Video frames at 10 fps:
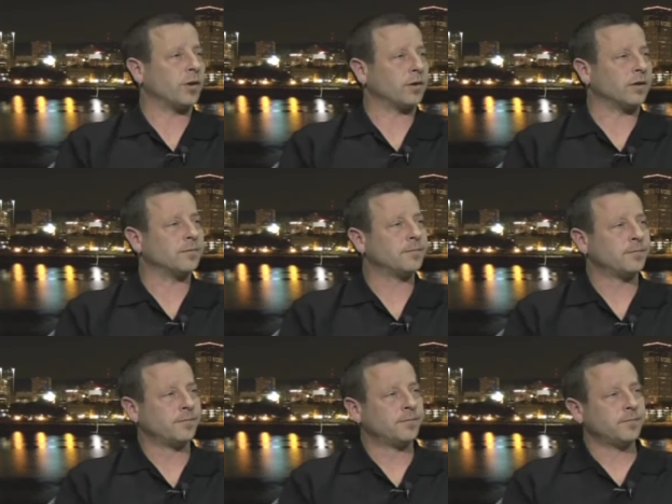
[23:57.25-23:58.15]
broken. Mm
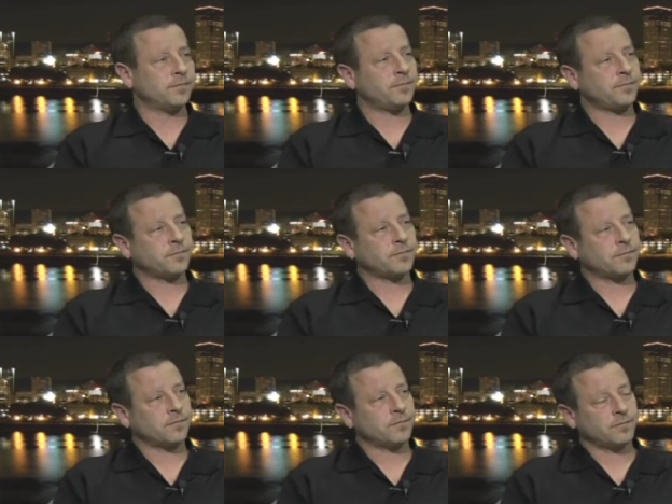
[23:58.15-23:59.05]
-hmm
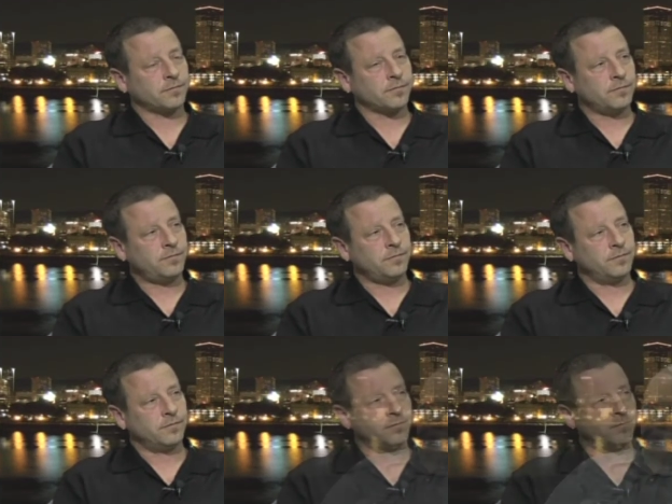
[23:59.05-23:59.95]
and and and it isn't it